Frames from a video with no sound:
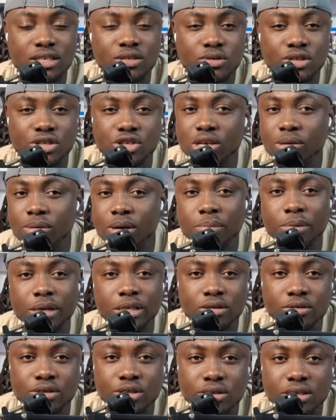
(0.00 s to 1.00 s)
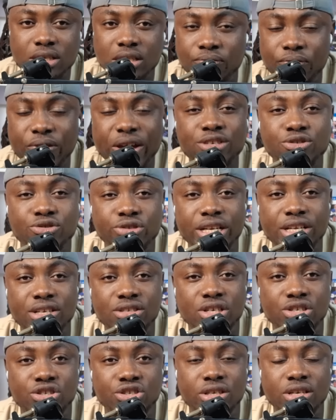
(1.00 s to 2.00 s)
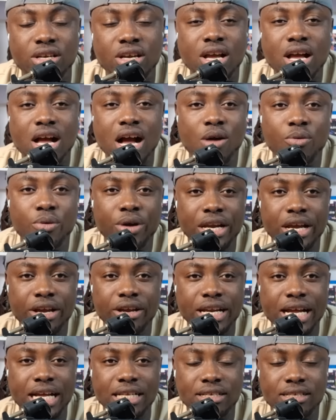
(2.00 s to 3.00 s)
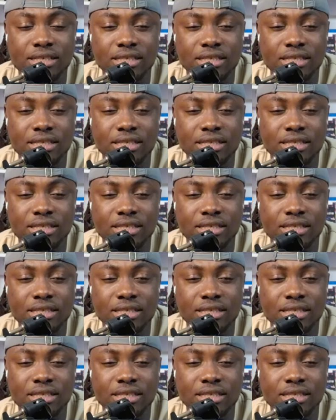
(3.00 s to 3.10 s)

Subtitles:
It was just an update on Chelsea's first training session away in the United